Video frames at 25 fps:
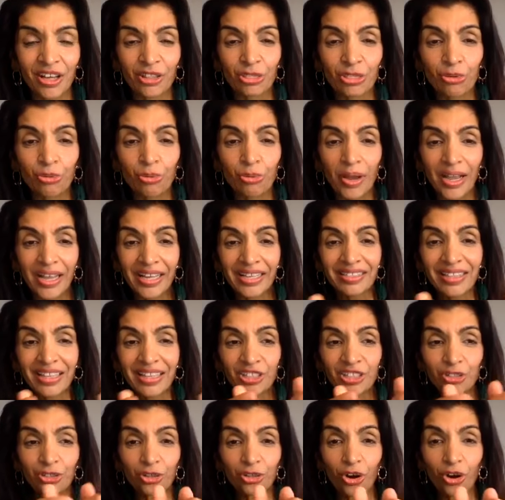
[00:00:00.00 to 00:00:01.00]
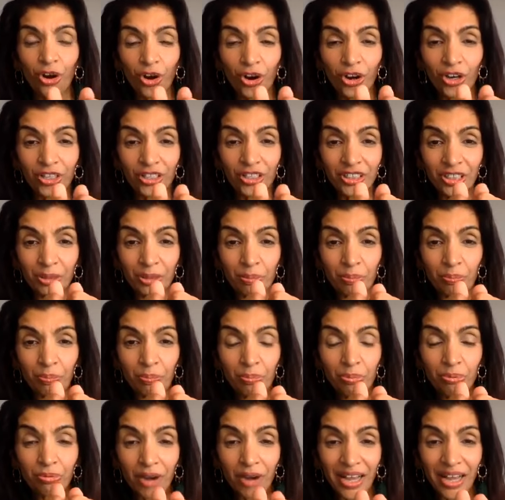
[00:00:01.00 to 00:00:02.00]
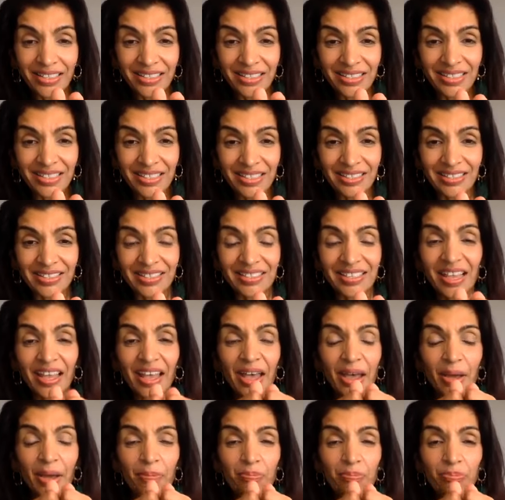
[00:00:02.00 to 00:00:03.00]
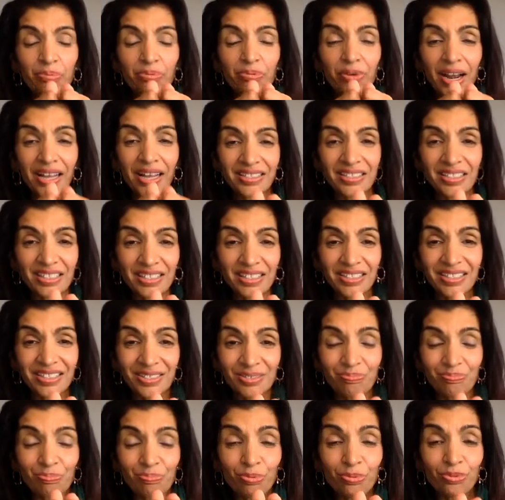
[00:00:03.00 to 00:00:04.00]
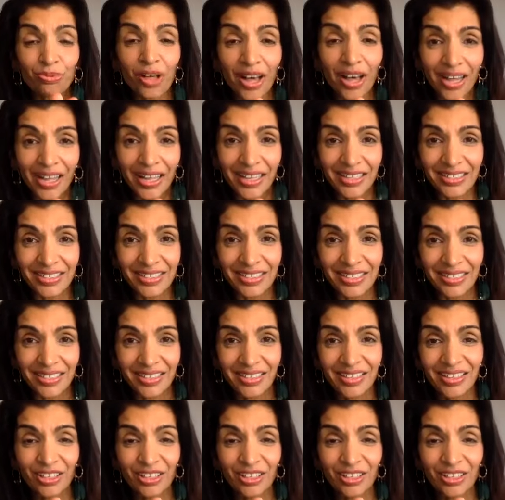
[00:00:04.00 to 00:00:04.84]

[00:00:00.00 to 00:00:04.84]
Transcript: The way that your heart compresses and presses blood